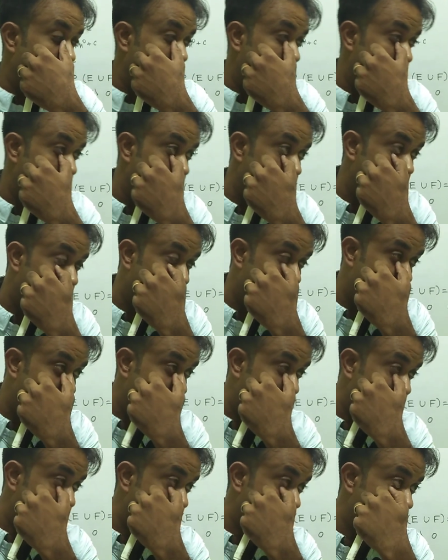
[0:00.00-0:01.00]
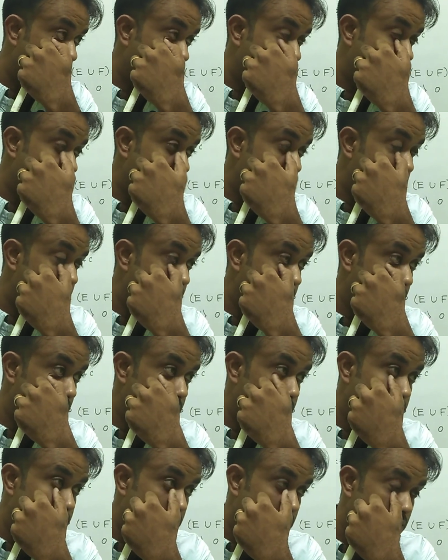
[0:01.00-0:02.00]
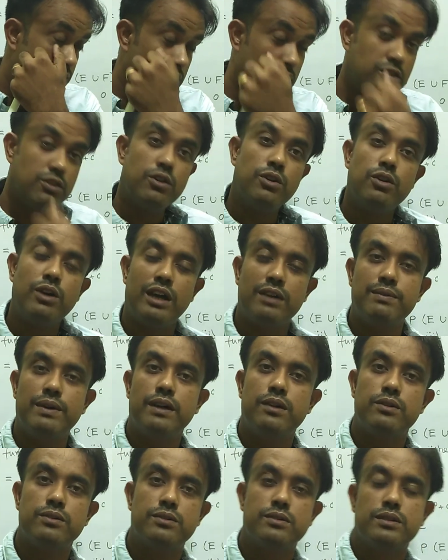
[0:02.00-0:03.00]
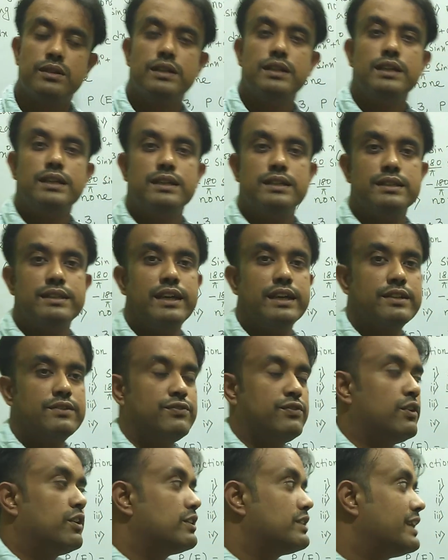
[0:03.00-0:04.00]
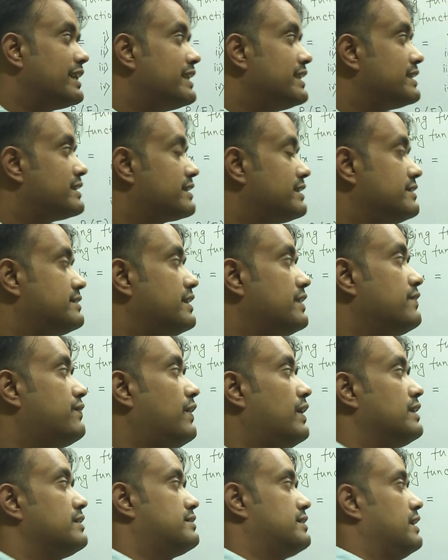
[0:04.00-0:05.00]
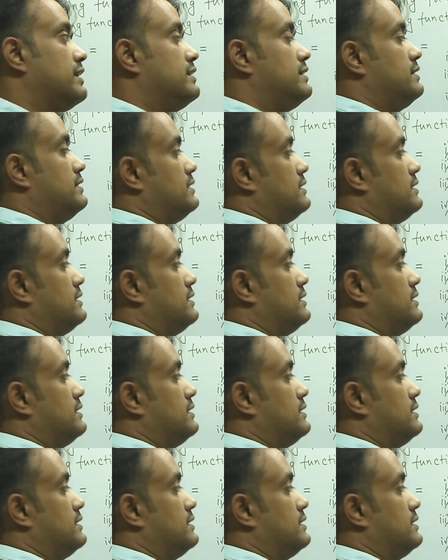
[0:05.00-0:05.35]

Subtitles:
in the application of derivative, we know about that for the increasing function